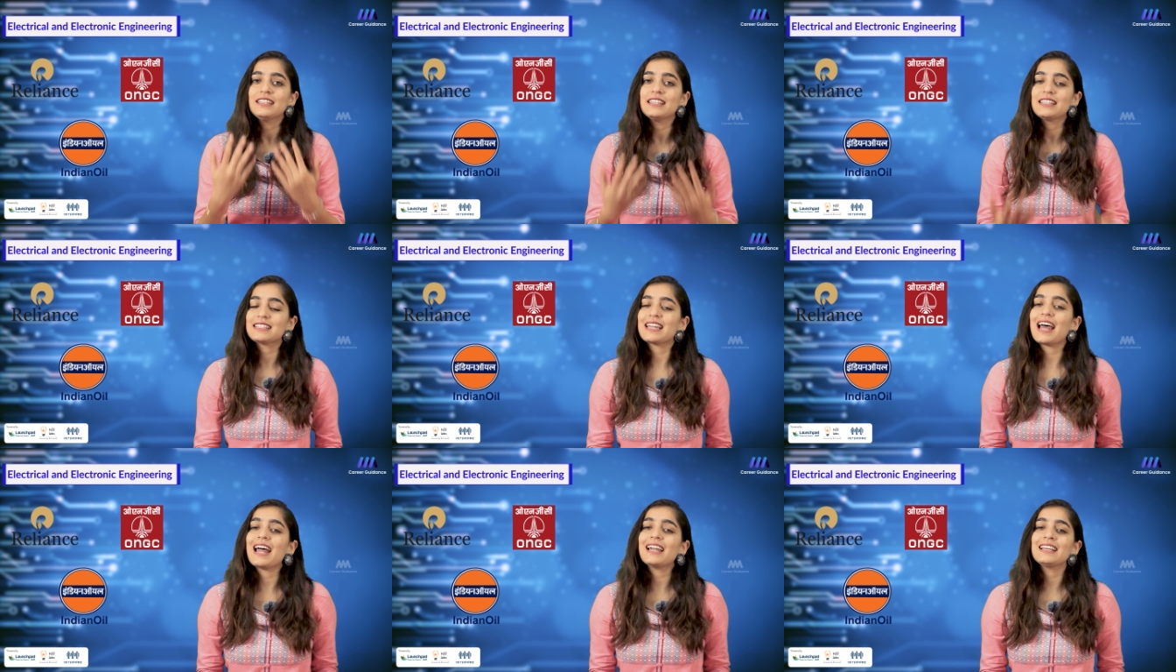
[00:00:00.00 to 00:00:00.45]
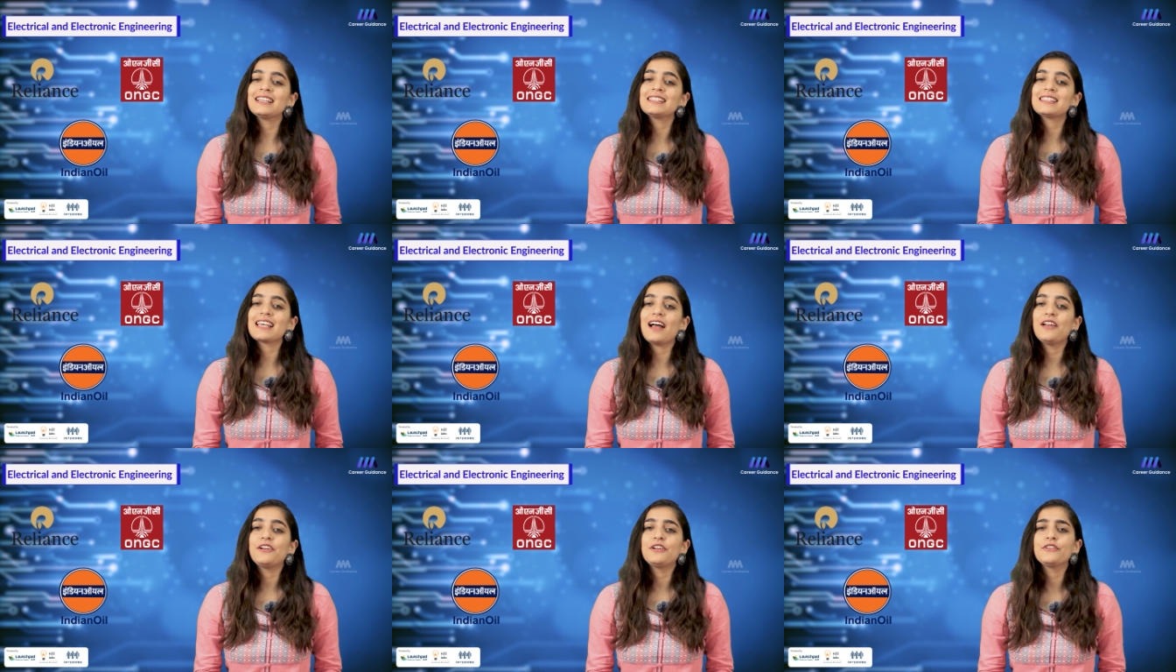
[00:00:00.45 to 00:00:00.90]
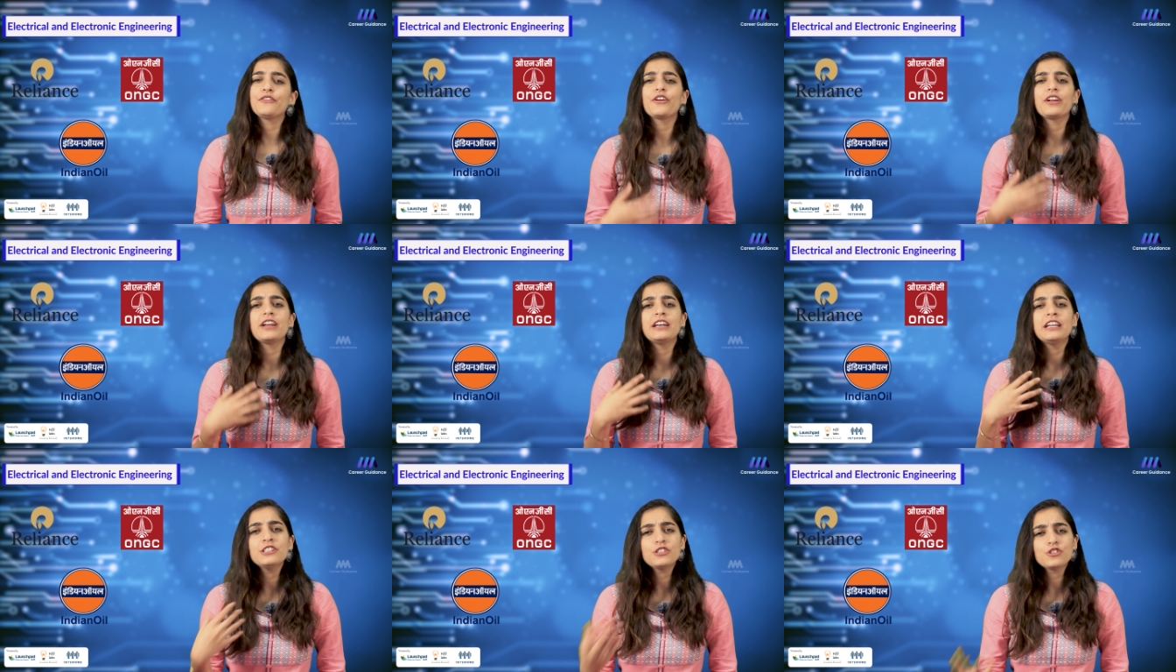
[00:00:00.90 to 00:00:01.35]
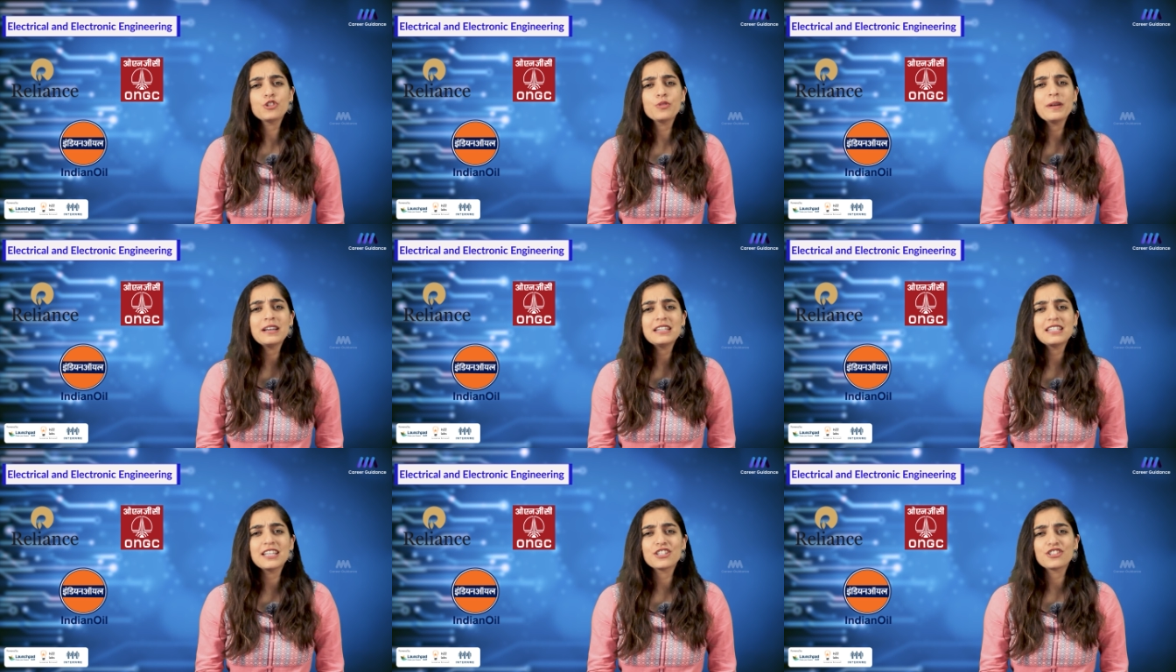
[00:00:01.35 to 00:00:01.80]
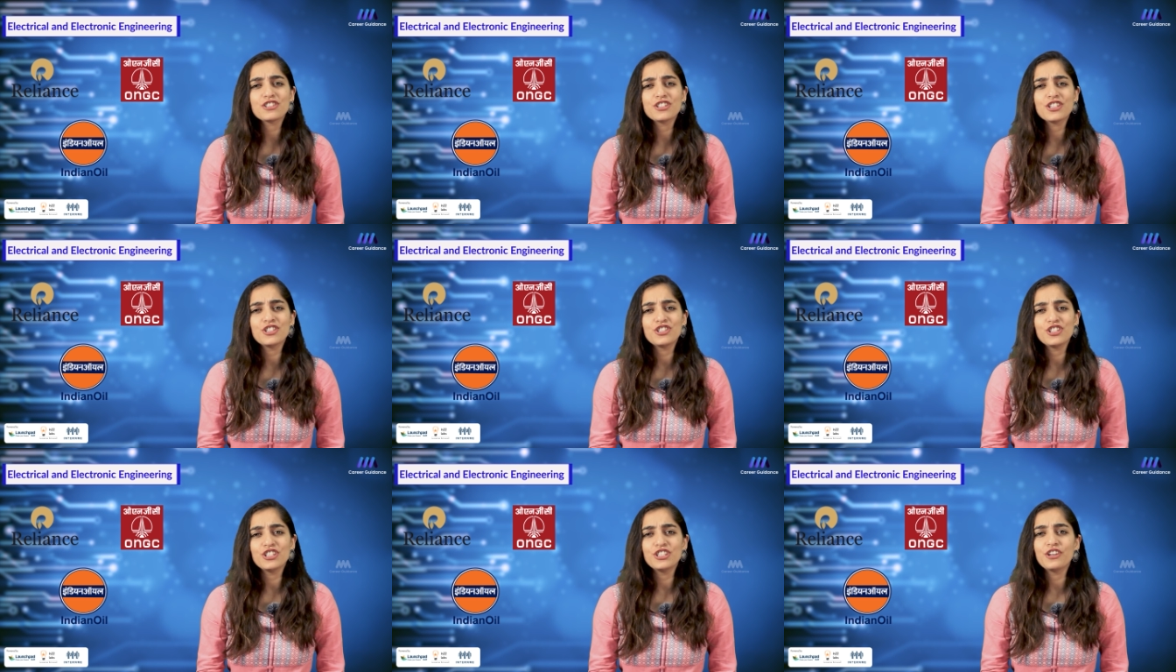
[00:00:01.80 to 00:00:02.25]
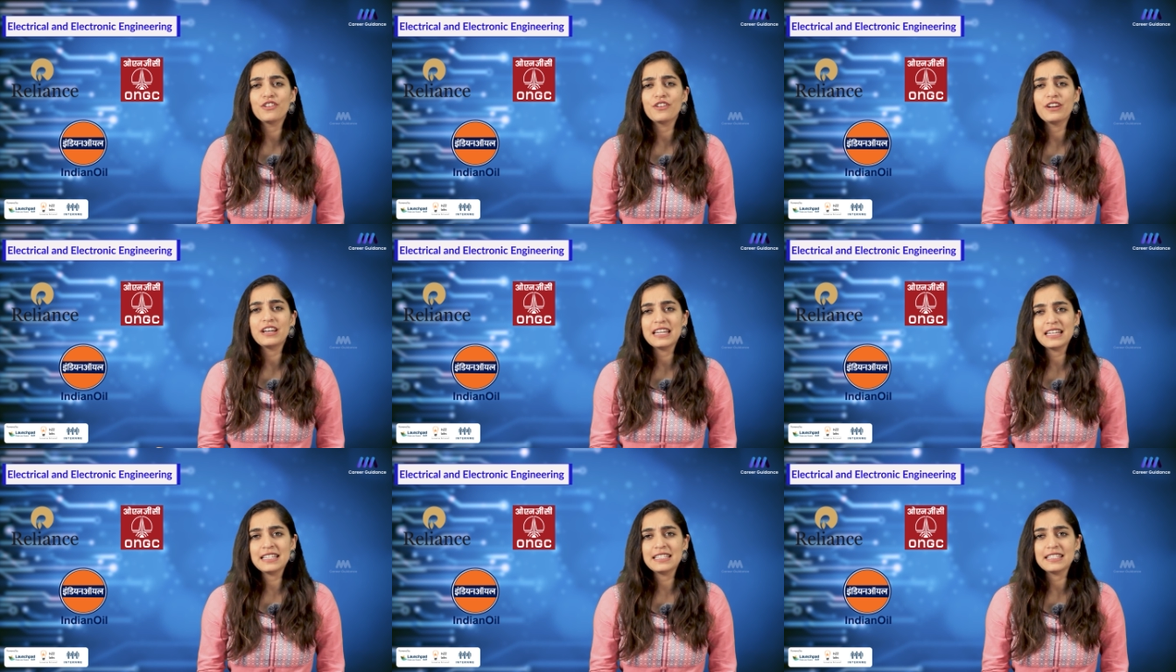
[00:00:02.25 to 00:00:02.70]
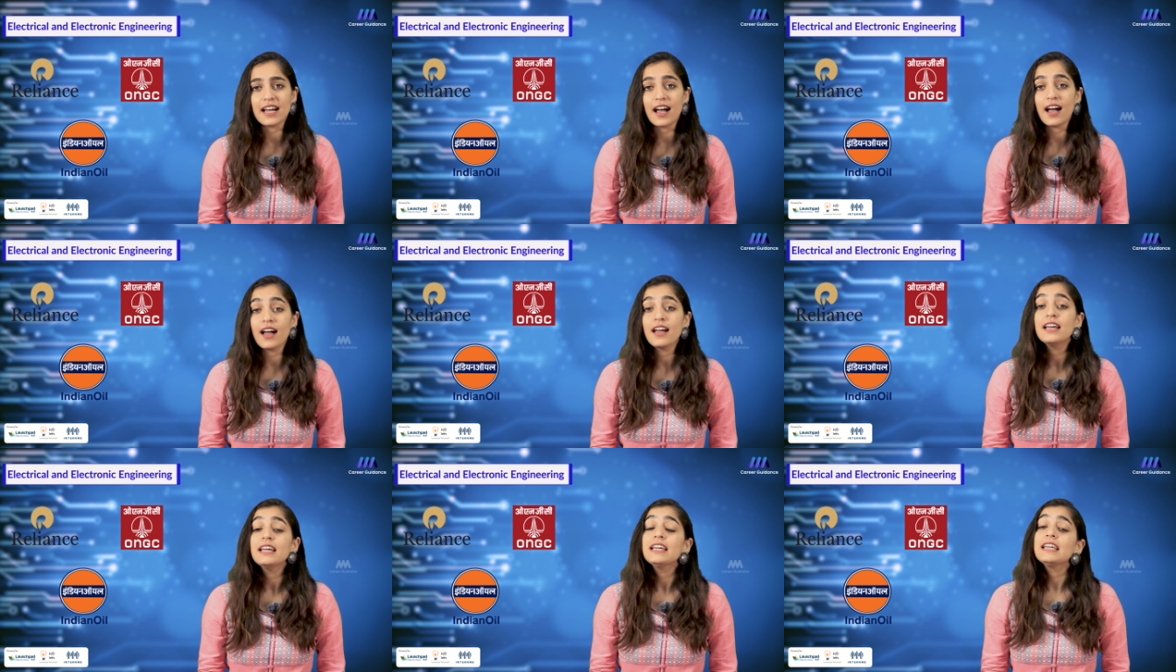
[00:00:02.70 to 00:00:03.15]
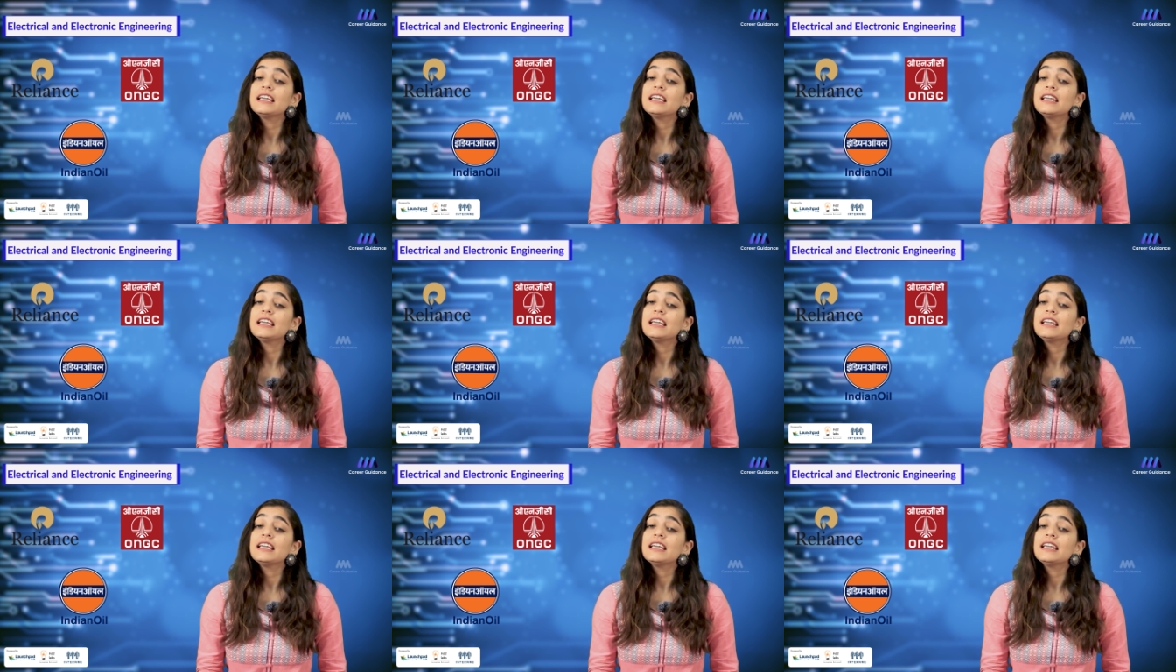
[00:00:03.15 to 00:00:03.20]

The starting salary for an instrumentation engineer in India